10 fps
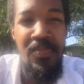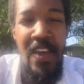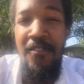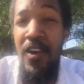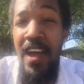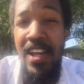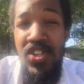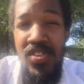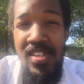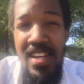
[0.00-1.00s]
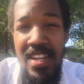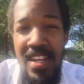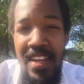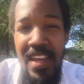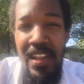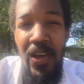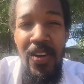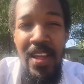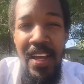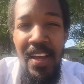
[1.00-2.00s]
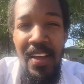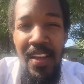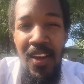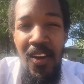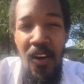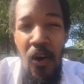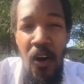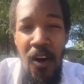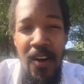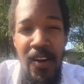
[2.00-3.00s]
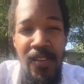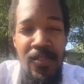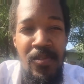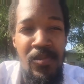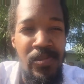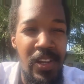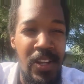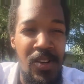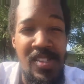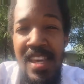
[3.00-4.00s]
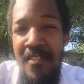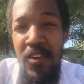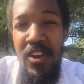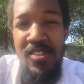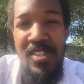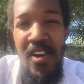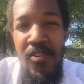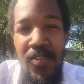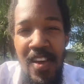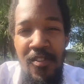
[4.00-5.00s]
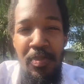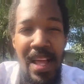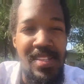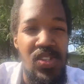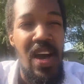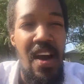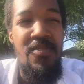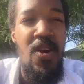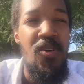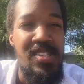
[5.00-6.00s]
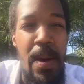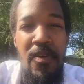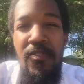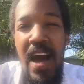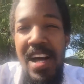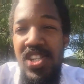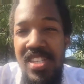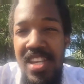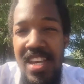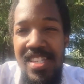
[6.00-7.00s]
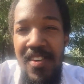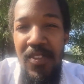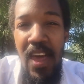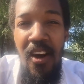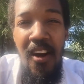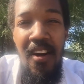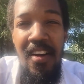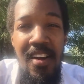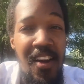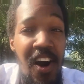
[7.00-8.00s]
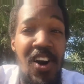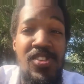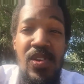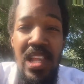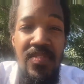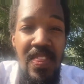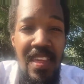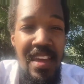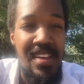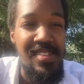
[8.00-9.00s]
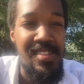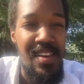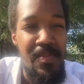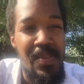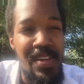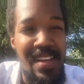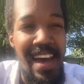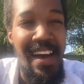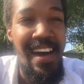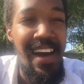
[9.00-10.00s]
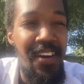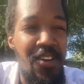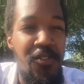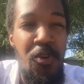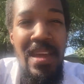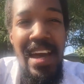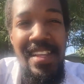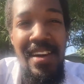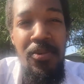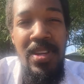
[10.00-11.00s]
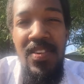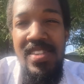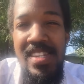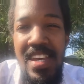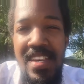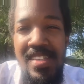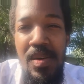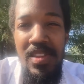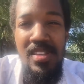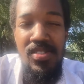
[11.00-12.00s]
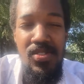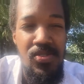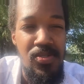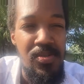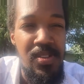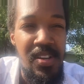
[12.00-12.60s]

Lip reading: if you're interested in learning, or seeing for yourself if plants do have their own type of consciousness, if they are also living things, I don't know. For me, I wouldn't even say it's something to